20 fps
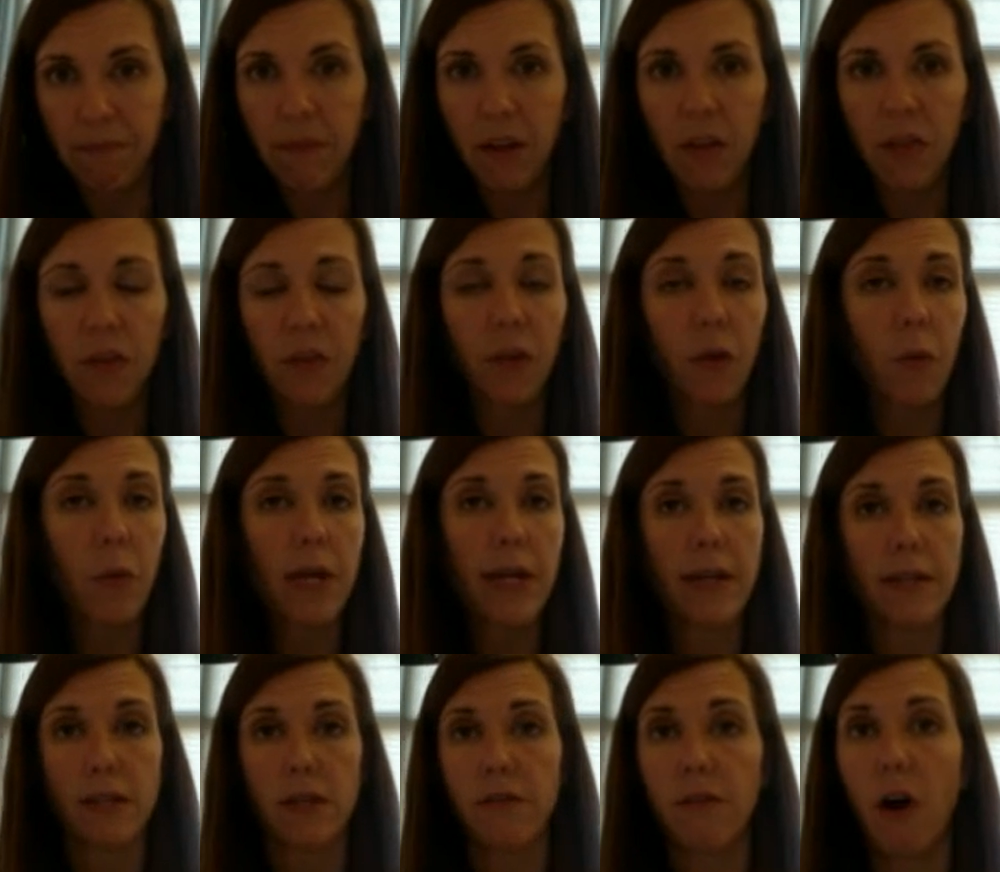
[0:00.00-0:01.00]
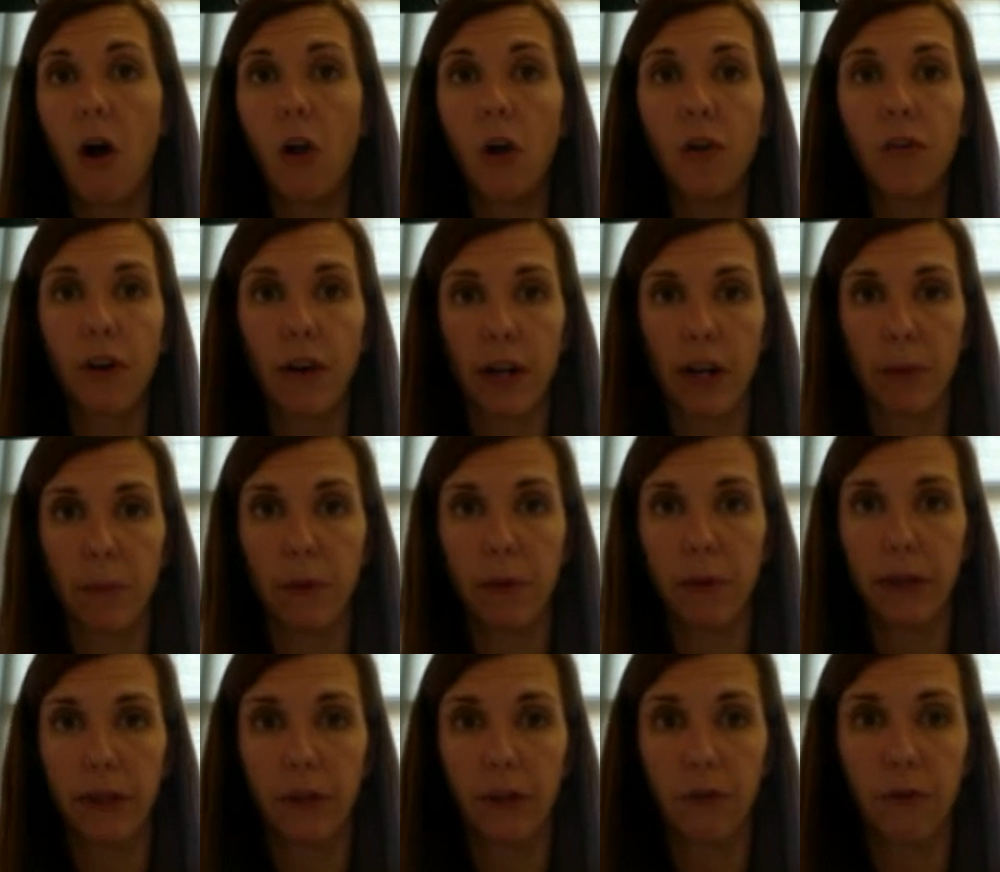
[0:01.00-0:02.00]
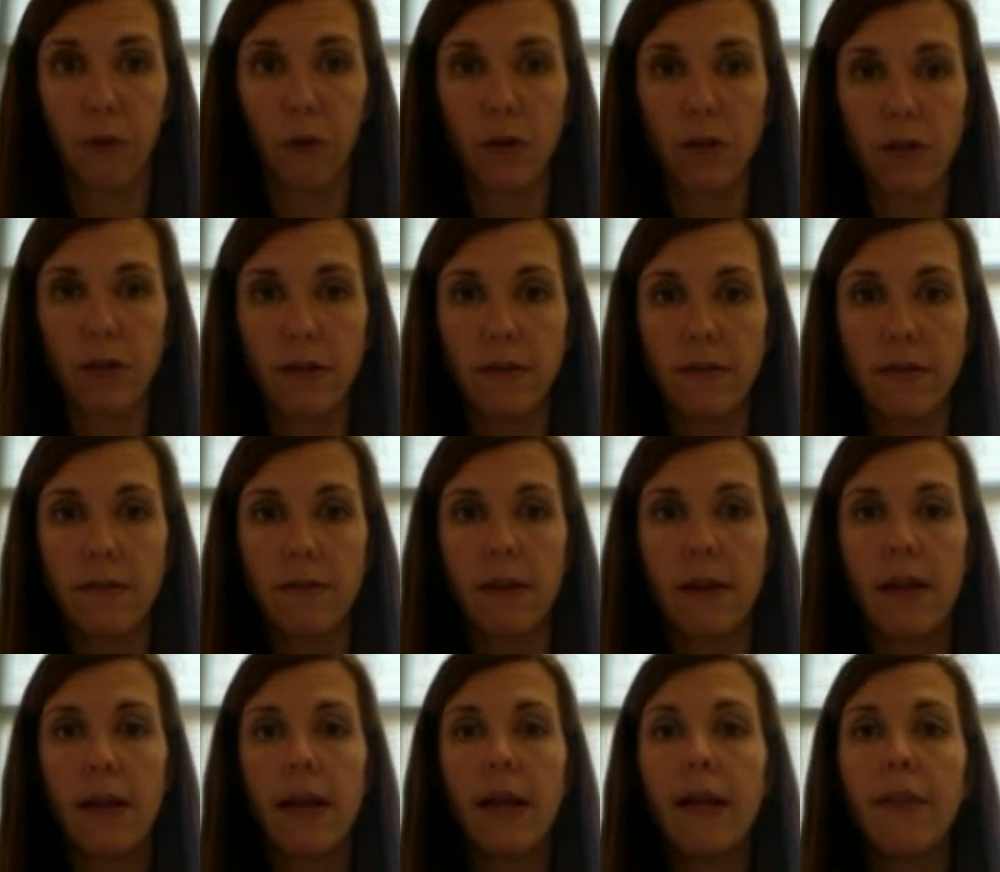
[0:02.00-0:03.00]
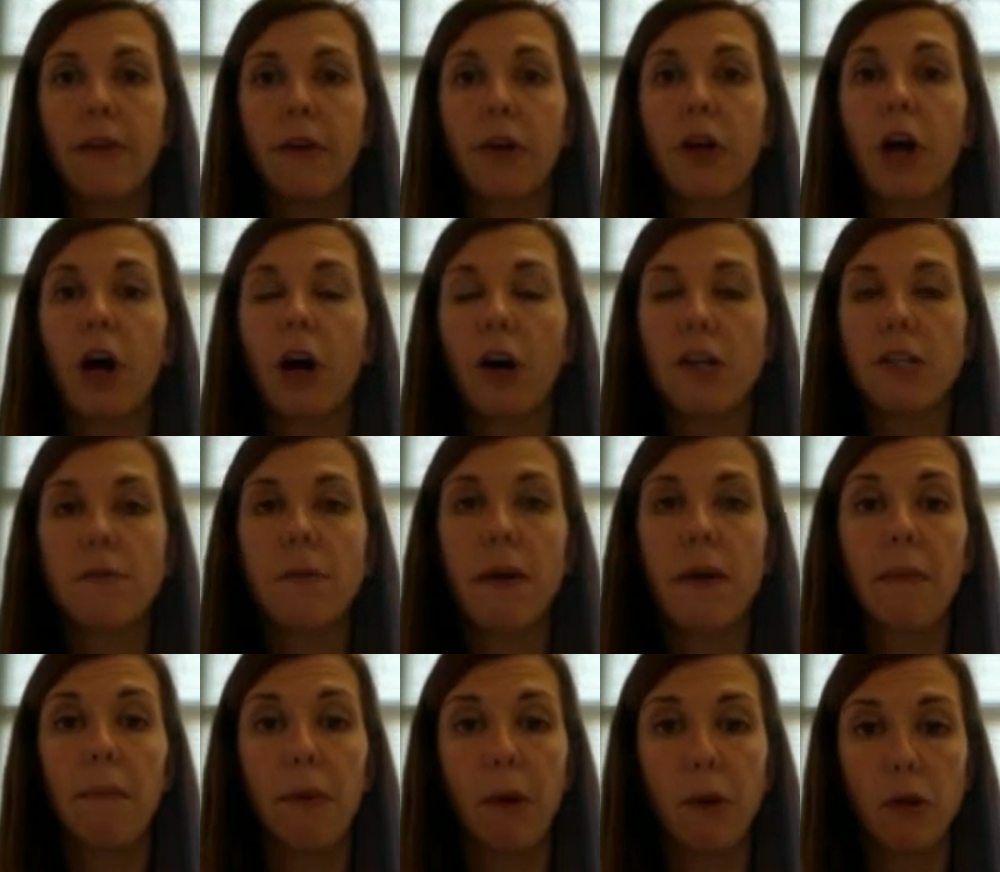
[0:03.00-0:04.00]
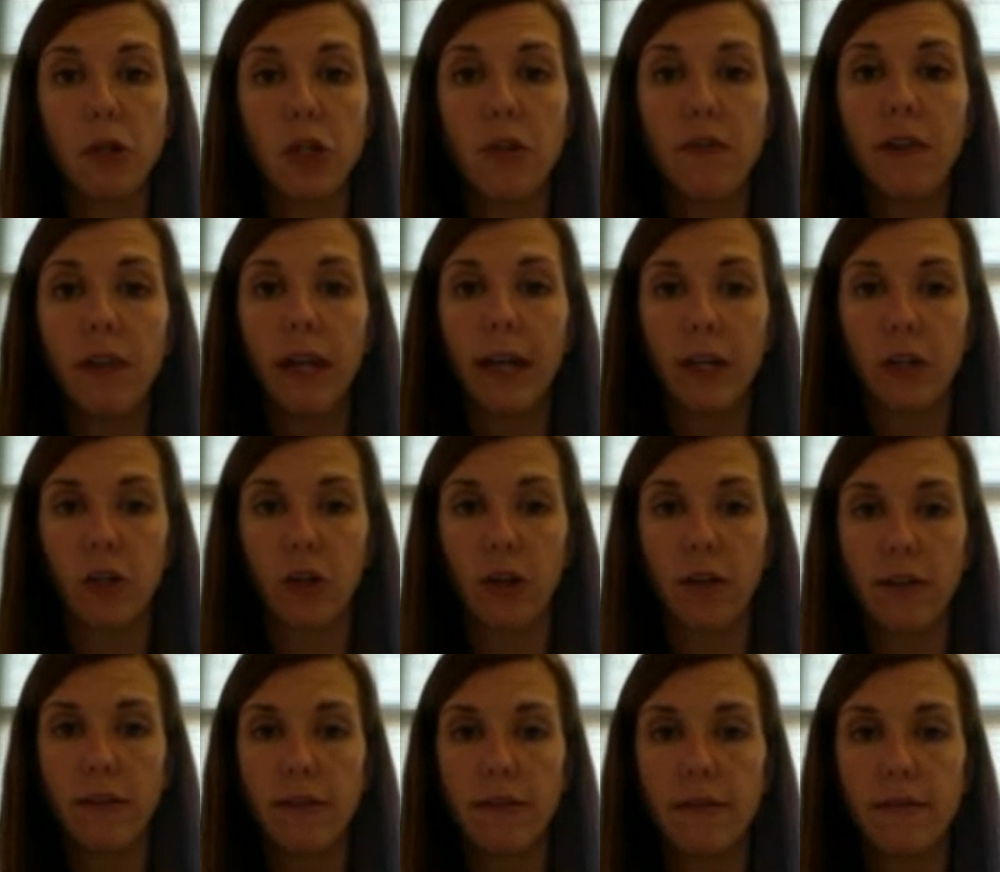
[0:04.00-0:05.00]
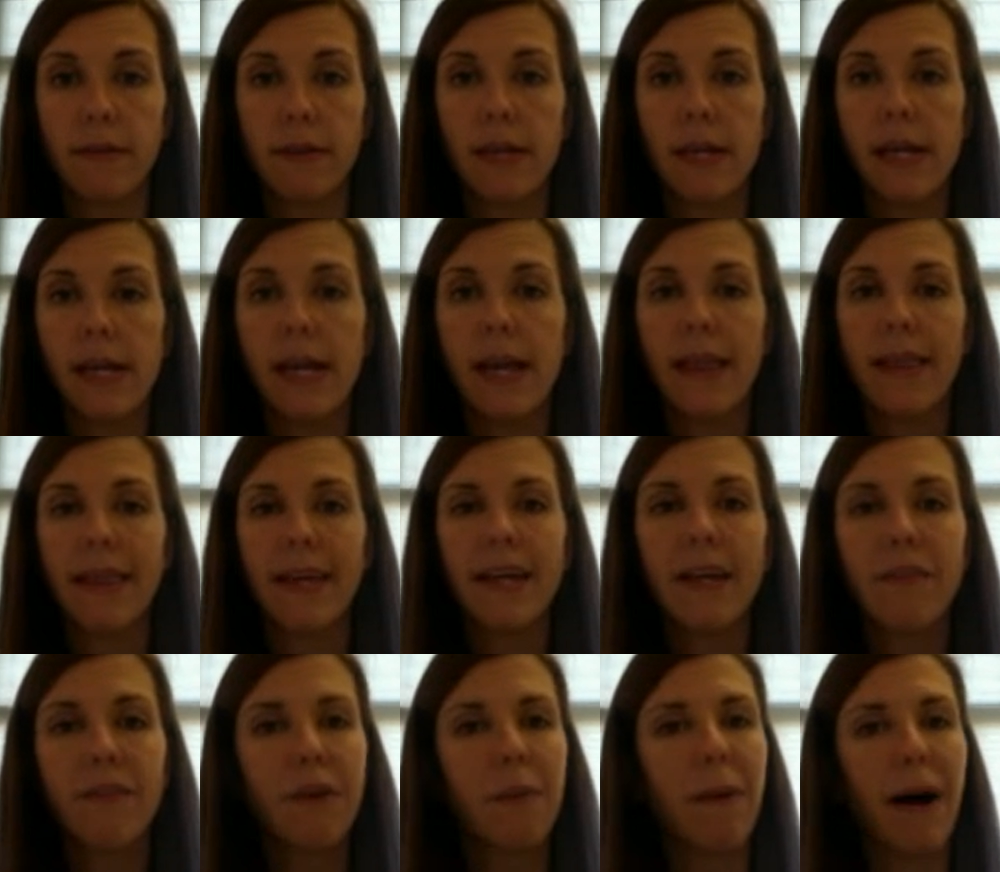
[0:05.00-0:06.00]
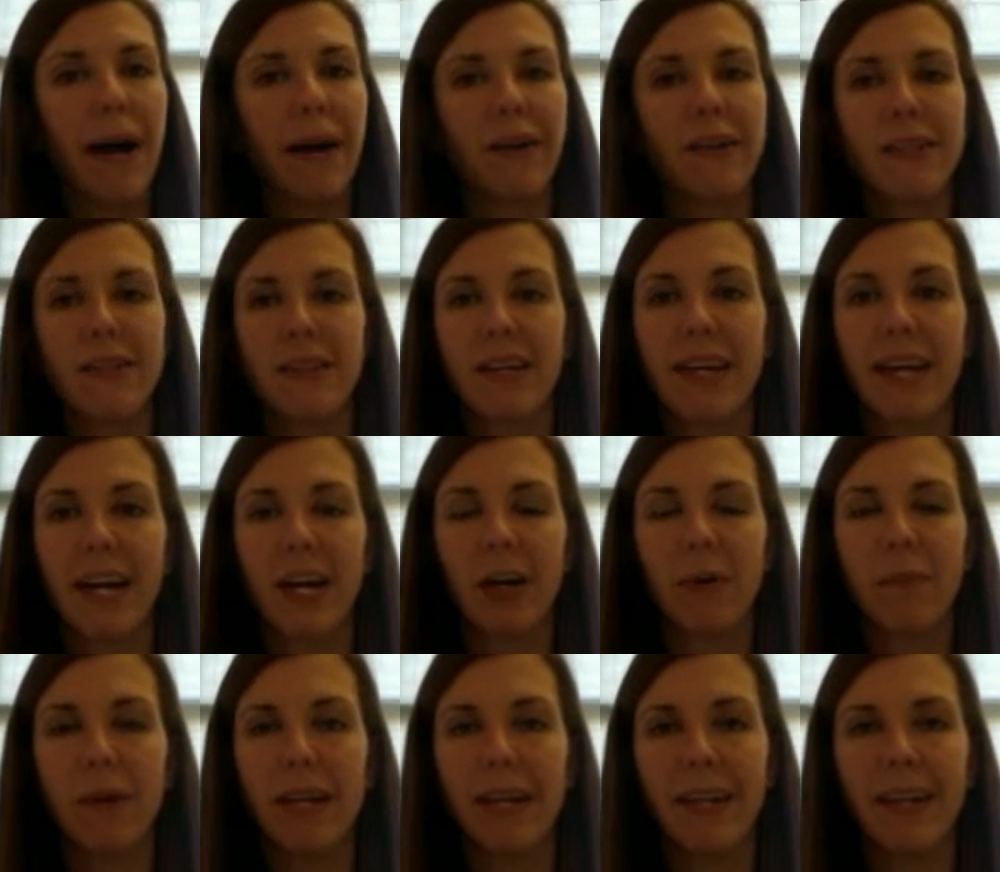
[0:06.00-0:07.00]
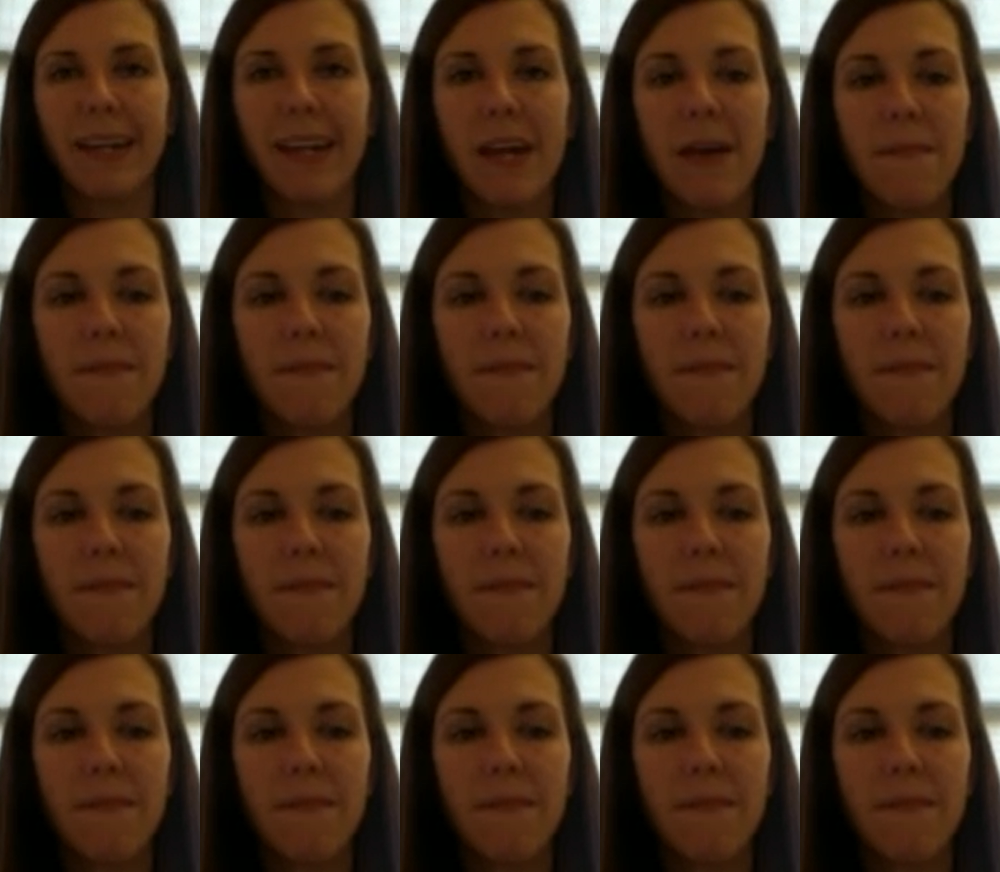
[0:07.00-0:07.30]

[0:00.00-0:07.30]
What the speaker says: They're the weakest of all of our intermolecular forces. They're caused by the motion of electrons. Think of the Pirates of the Caribbean.